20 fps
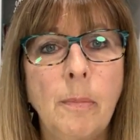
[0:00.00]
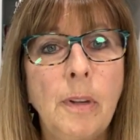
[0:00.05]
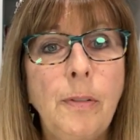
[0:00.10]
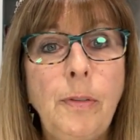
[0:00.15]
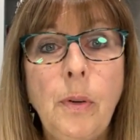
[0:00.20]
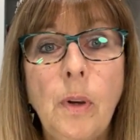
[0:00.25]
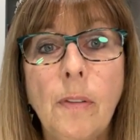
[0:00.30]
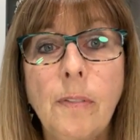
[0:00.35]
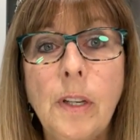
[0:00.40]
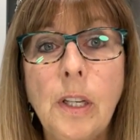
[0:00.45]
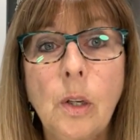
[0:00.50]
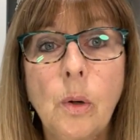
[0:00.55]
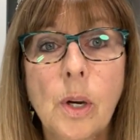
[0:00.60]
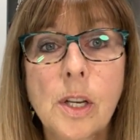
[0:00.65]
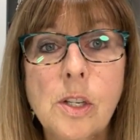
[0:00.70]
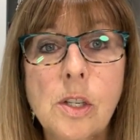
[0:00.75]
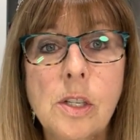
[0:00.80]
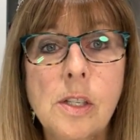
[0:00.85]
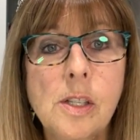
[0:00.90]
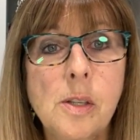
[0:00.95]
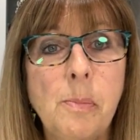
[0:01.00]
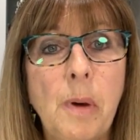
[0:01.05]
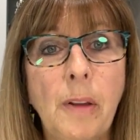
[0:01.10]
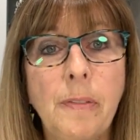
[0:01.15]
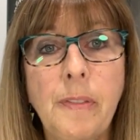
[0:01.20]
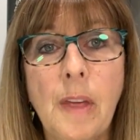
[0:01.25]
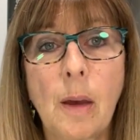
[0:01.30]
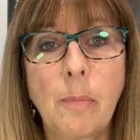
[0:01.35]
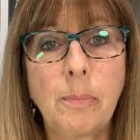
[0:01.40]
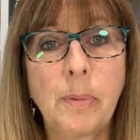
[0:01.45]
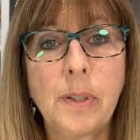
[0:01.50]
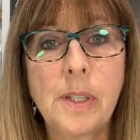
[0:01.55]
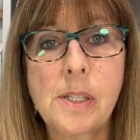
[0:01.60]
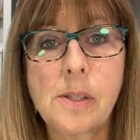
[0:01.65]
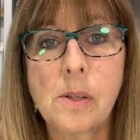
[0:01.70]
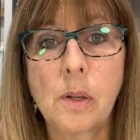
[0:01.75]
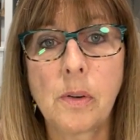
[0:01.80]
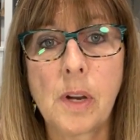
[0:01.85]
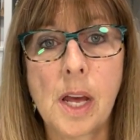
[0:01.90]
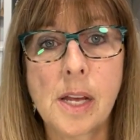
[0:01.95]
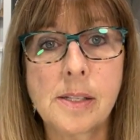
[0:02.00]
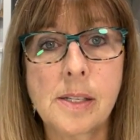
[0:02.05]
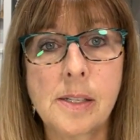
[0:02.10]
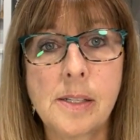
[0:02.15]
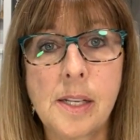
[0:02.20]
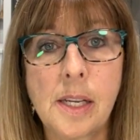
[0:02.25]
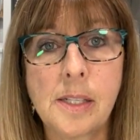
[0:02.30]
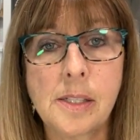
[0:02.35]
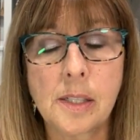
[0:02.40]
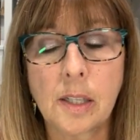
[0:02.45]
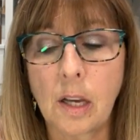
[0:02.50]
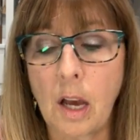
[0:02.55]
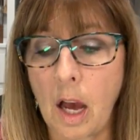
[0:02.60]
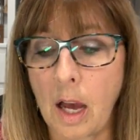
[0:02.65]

if you have any questions about that, please don't hesitate to